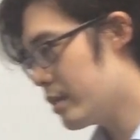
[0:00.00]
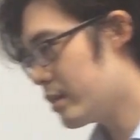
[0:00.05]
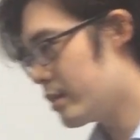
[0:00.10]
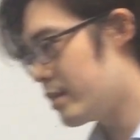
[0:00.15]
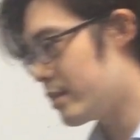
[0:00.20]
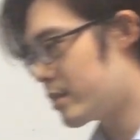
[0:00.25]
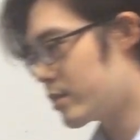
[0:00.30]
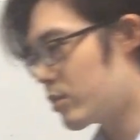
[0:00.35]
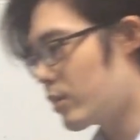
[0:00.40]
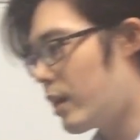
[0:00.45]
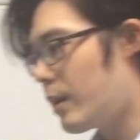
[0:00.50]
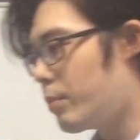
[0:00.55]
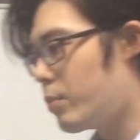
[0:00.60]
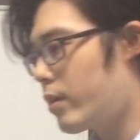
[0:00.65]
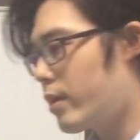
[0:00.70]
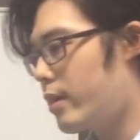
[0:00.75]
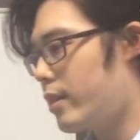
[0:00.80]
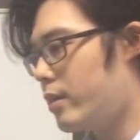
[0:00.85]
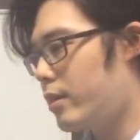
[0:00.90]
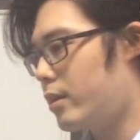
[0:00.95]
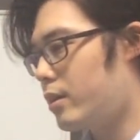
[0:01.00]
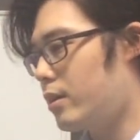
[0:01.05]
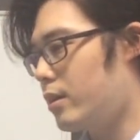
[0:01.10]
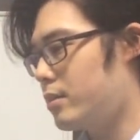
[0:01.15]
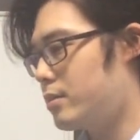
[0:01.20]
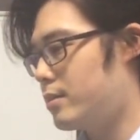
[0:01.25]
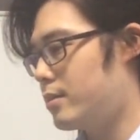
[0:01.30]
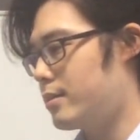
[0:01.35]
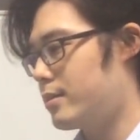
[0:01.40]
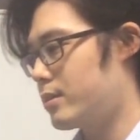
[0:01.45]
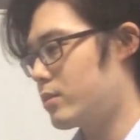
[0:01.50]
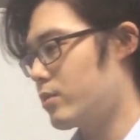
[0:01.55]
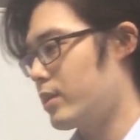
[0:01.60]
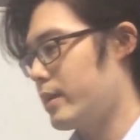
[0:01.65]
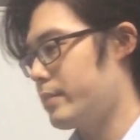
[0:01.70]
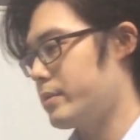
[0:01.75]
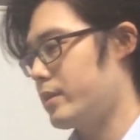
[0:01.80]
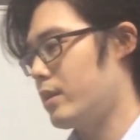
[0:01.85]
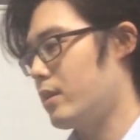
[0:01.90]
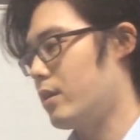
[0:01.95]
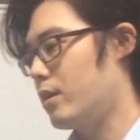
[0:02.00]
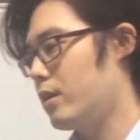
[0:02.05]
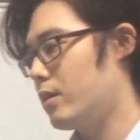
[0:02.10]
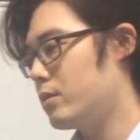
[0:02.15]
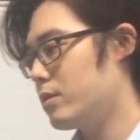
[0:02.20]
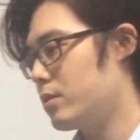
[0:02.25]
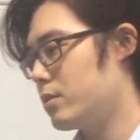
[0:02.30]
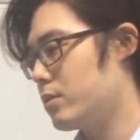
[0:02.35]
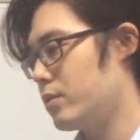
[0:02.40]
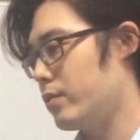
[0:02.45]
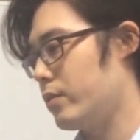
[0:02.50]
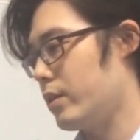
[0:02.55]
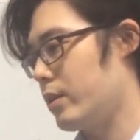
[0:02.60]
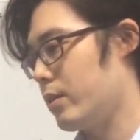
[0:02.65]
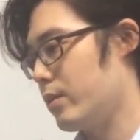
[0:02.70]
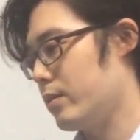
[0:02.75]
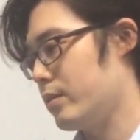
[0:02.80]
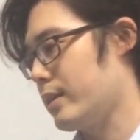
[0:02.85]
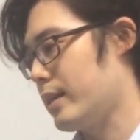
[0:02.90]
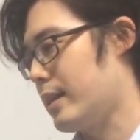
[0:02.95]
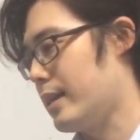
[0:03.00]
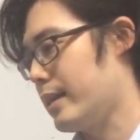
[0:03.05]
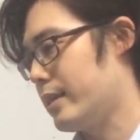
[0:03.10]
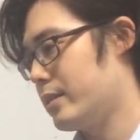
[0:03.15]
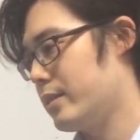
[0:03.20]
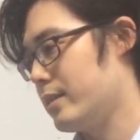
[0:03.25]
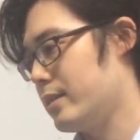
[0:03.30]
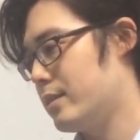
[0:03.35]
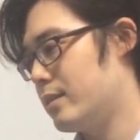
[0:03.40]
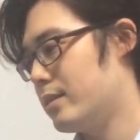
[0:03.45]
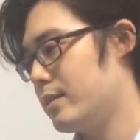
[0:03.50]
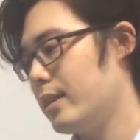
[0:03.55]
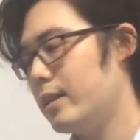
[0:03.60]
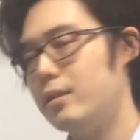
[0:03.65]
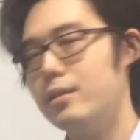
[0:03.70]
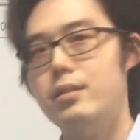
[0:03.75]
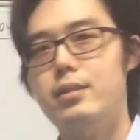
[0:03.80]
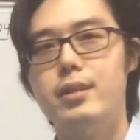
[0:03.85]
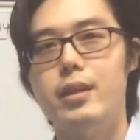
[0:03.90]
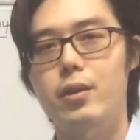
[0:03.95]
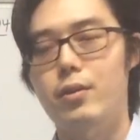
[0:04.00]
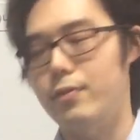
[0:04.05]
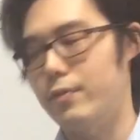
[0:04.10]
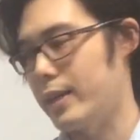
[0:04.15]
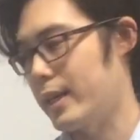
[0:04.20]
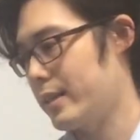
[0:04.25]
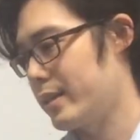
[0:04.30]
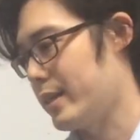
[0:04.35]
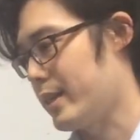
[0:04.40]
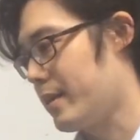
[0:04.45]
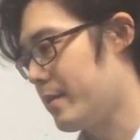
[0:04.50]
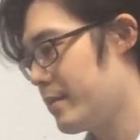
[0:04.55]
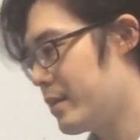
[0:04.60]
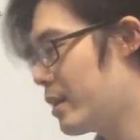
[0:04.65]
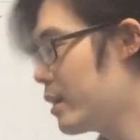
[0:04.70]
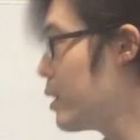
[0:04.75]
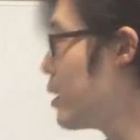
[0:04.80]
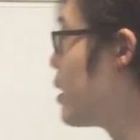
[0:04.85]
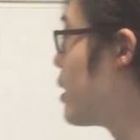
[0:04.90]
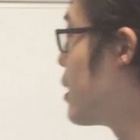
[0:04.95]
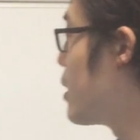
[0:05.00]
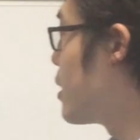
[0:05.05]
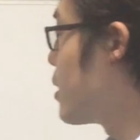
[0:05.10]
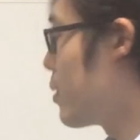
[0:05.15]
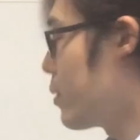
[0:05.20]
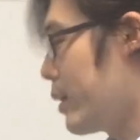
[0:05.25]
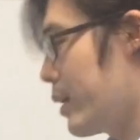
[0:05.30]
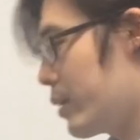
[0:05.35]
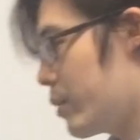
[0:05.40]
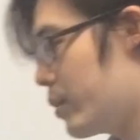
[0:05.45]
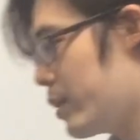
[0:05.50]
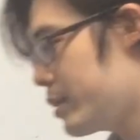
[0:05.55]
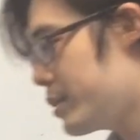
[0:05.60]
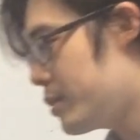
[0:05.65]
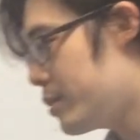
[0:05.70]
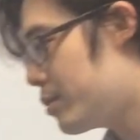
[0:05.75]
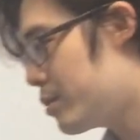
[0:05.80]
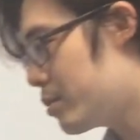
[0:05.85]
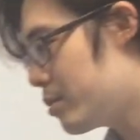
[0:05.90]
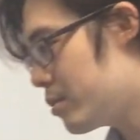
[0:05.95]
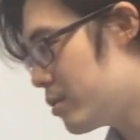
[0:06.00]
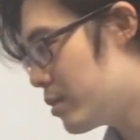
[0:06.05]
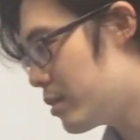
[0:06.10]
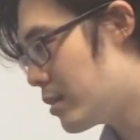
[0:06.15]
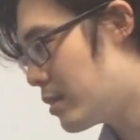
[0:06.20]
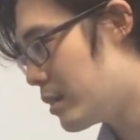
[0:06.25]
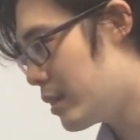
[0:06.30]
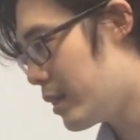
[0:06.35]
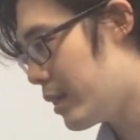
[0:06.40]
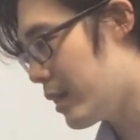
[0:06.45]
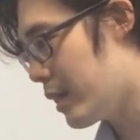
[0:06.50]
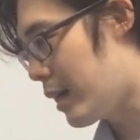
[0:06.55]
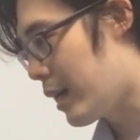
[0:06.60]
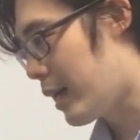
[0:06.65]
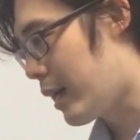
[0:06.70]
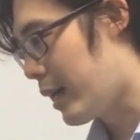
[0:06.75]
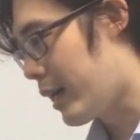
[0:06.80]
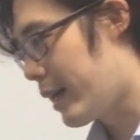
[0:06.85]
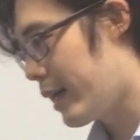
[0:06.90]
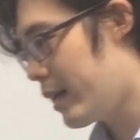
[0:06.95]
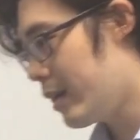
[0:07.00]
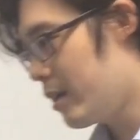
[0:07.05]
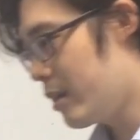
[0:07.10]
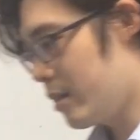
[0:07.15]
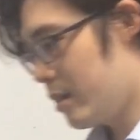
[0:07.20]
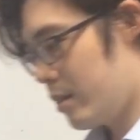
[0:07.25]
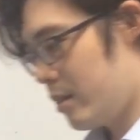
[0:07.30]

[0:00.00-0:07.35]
Describe whether the constant describes a horizontal vertical dilation and state the scale factor. Alright, question 2ci.